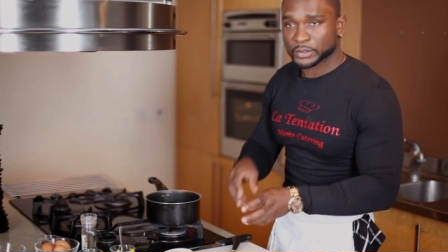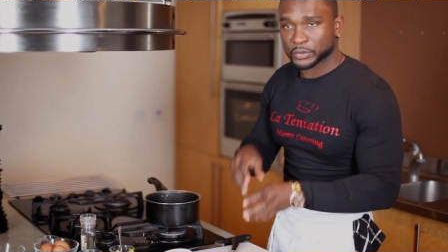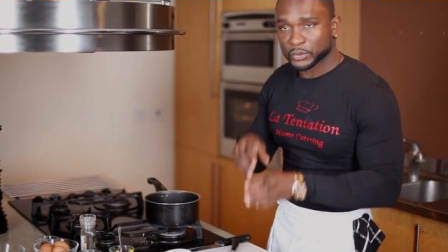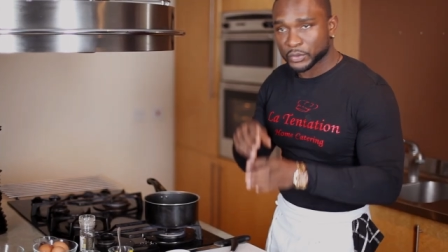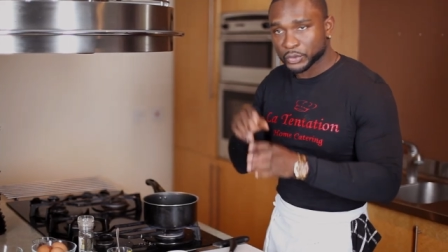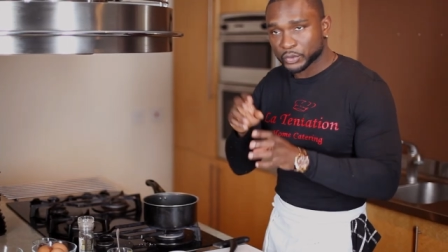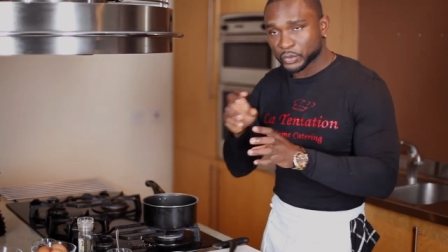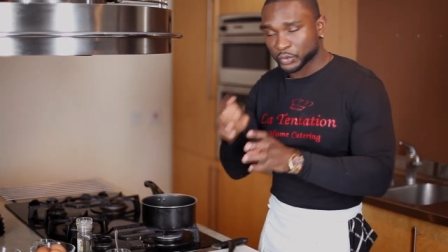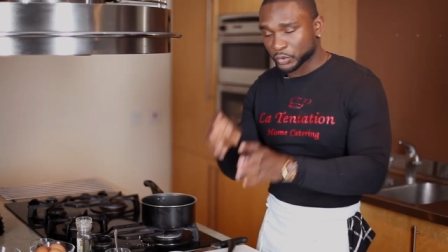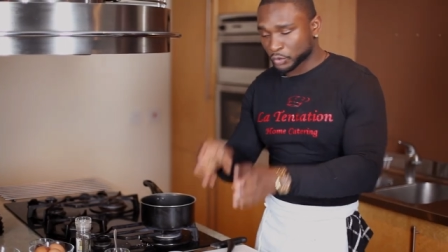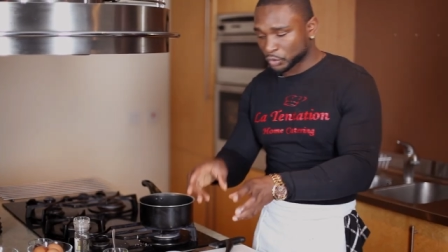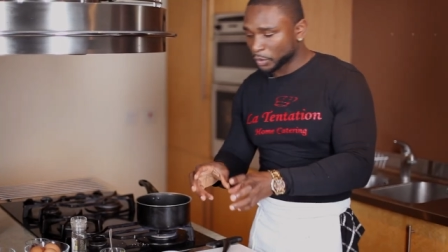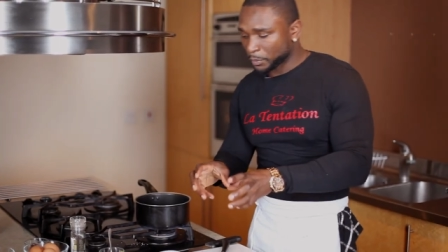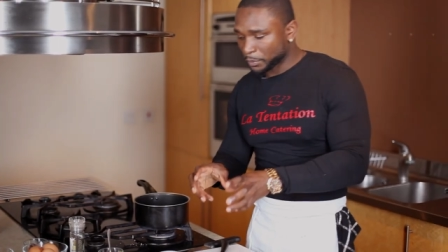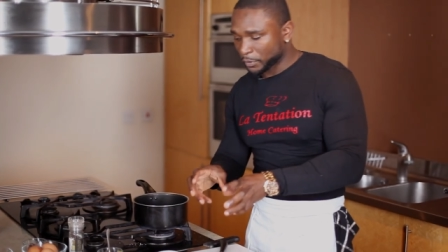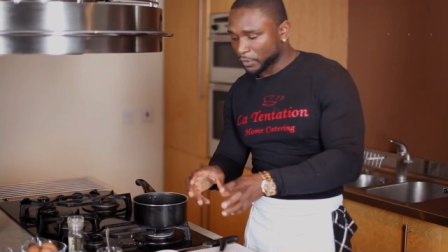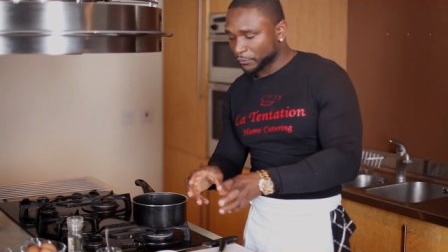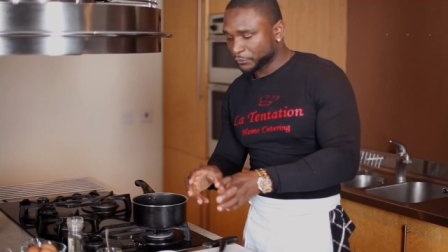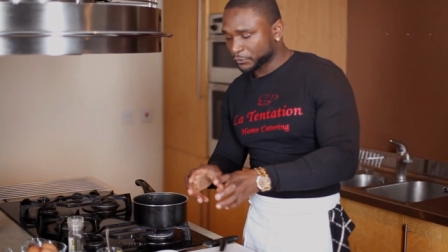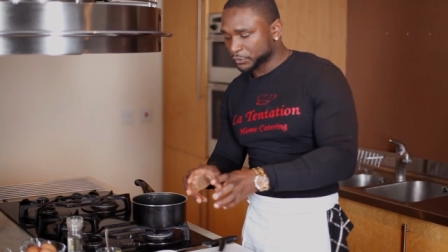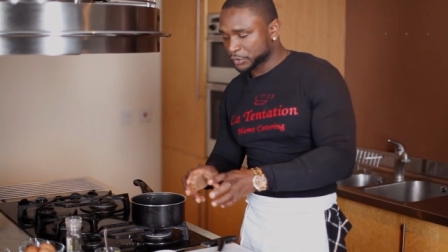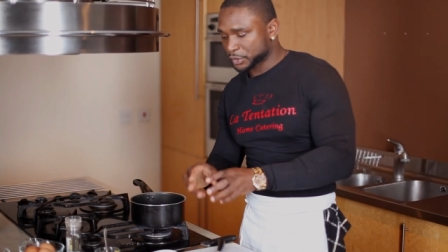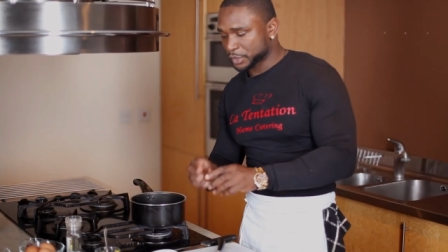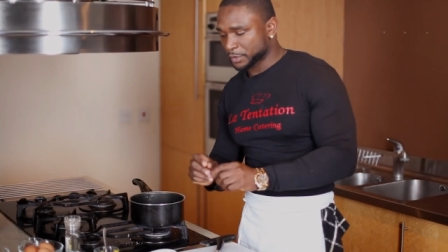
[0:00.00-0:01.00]
going on top
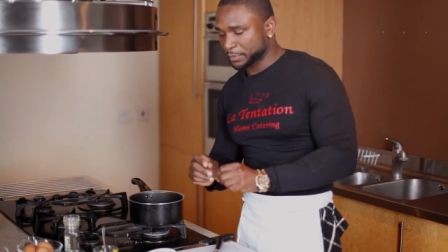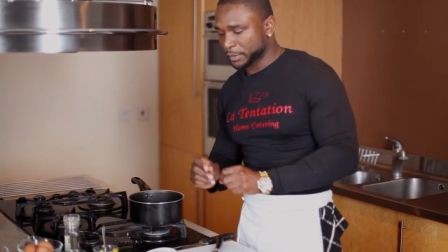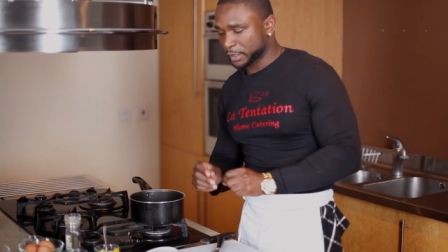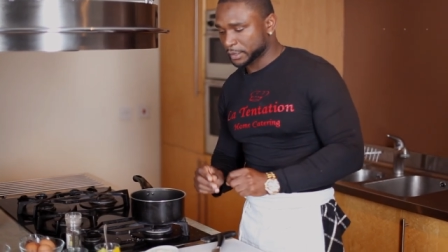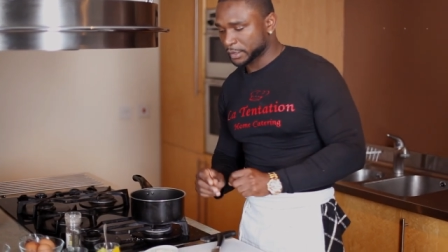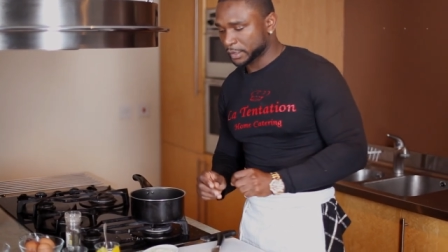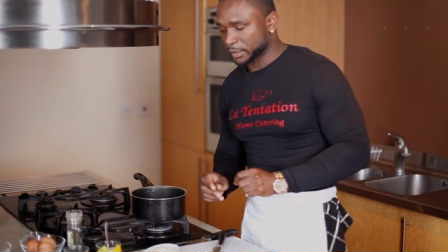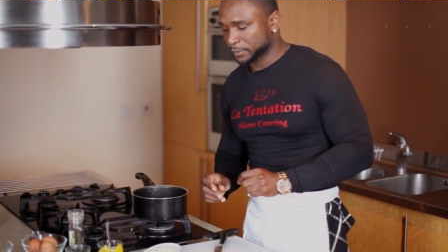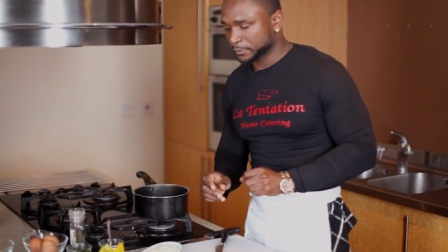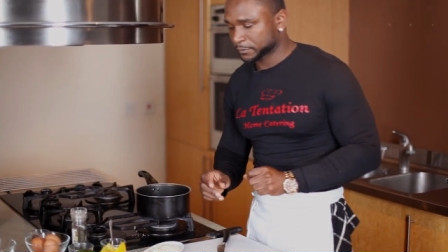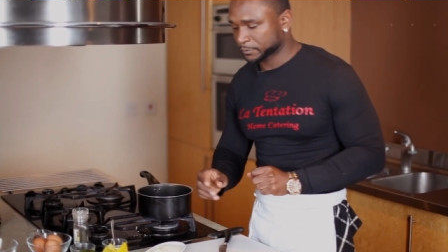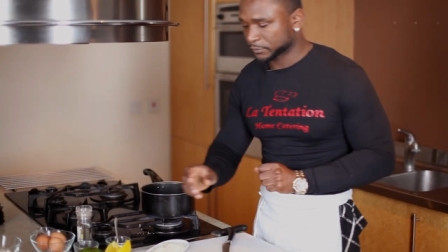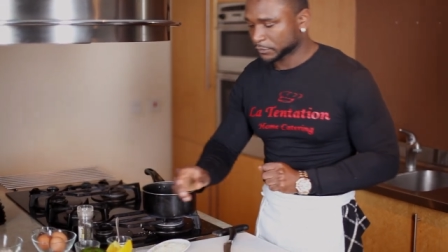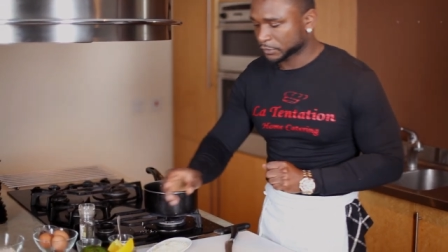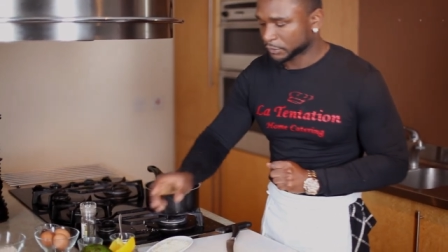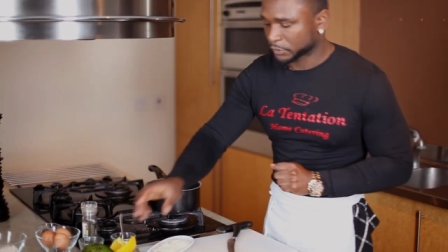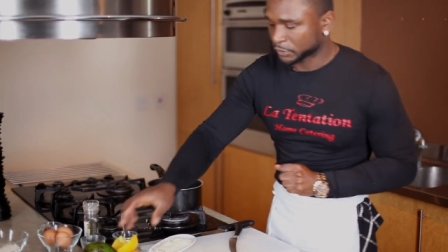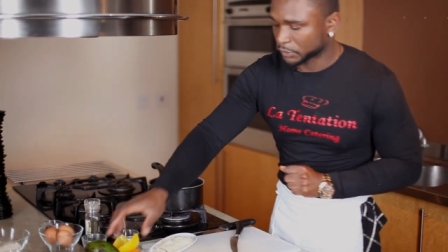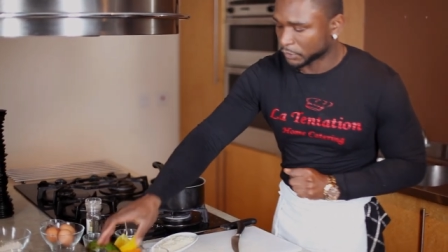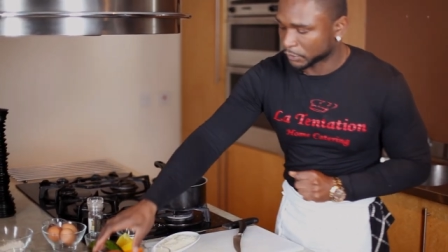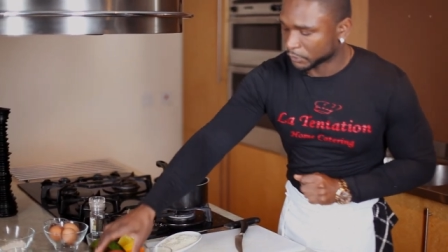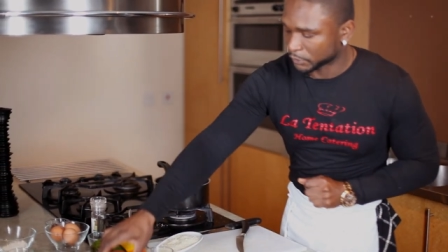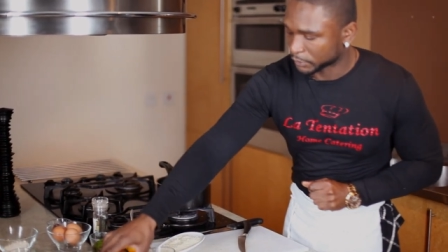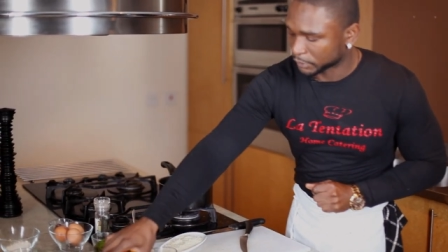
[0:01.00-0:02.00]
of the ciabatta.
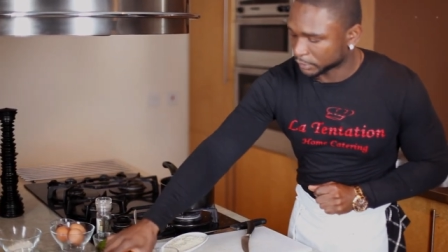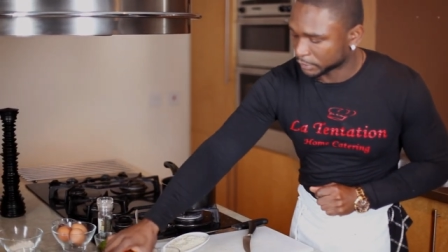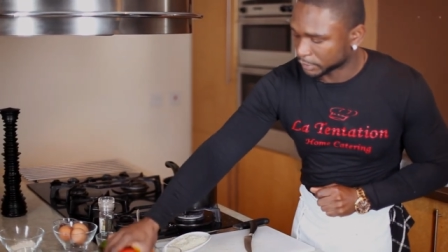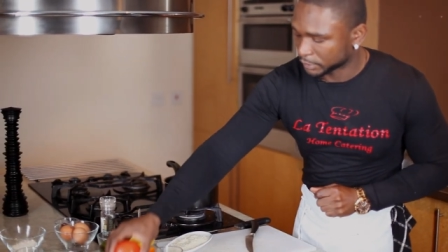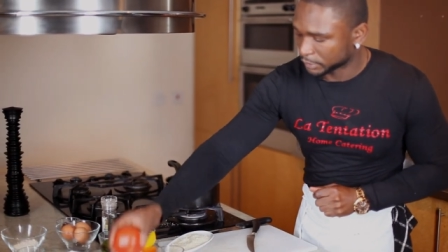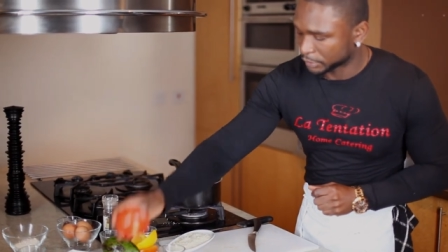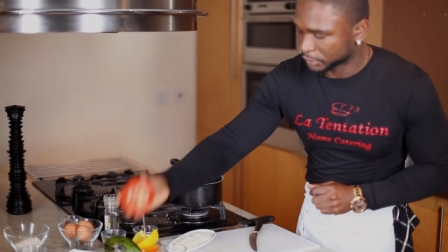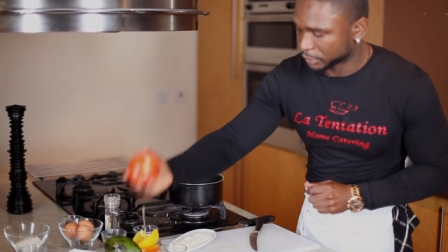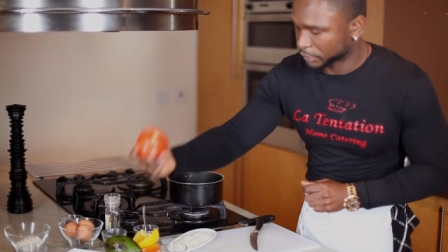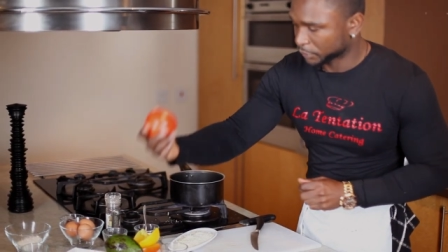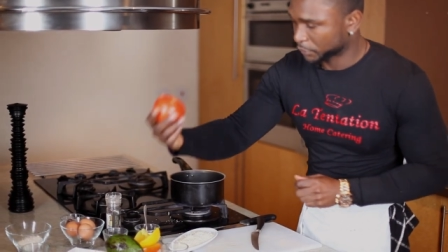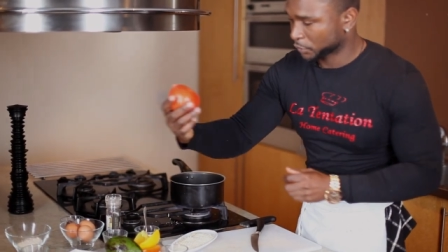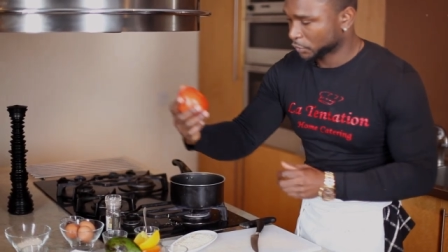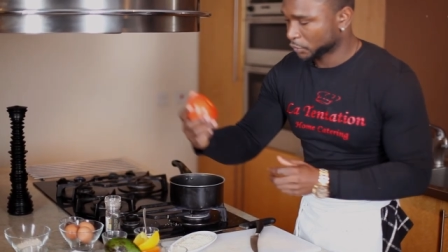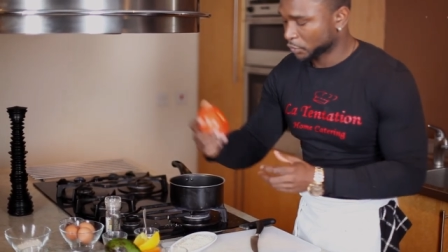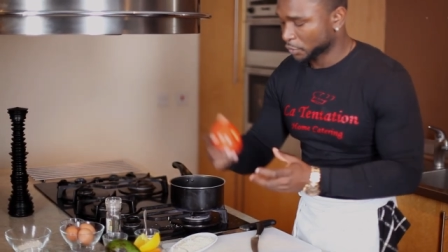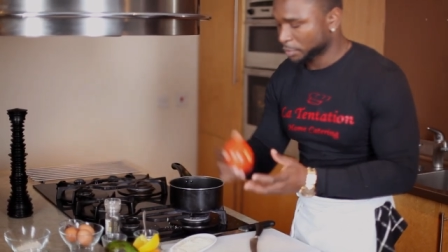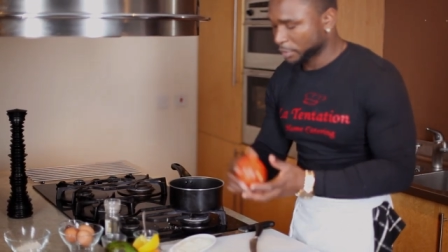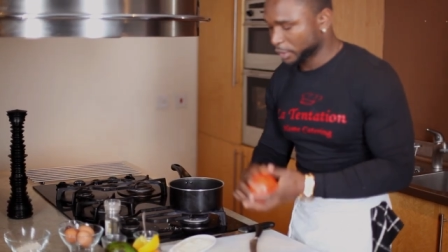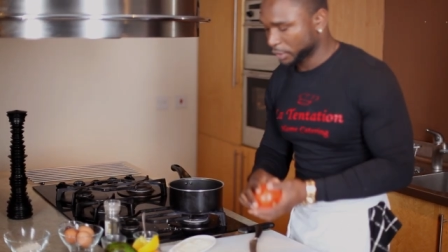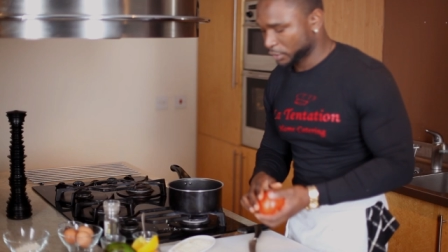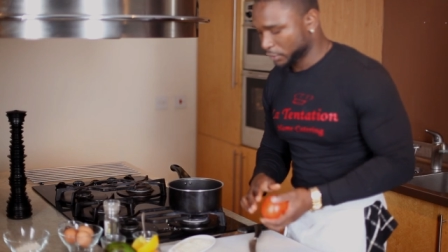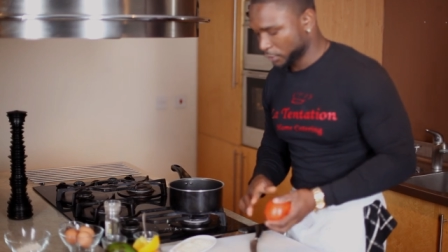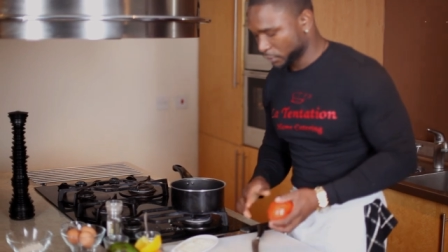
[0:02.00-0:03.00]
So is a
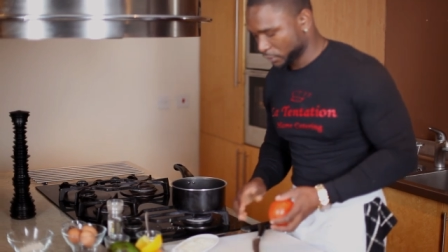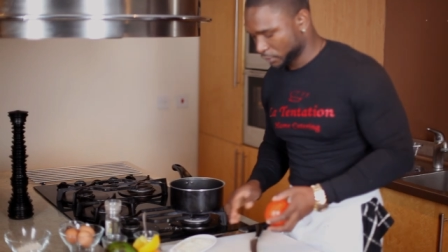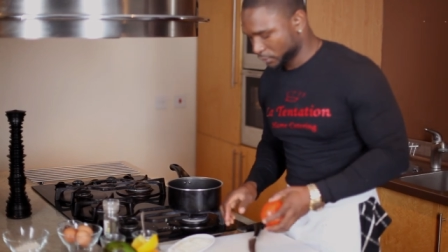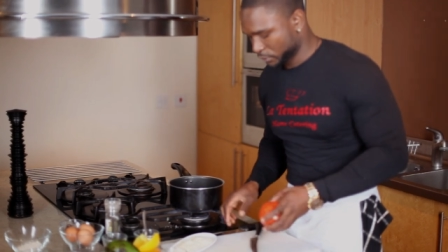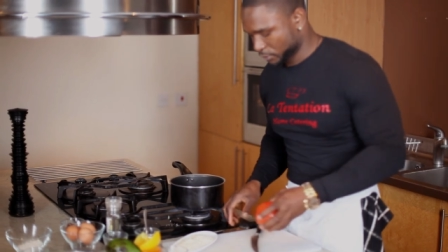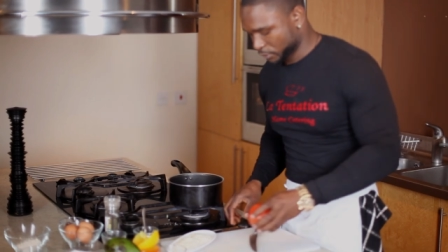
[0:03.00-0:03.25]
tomato.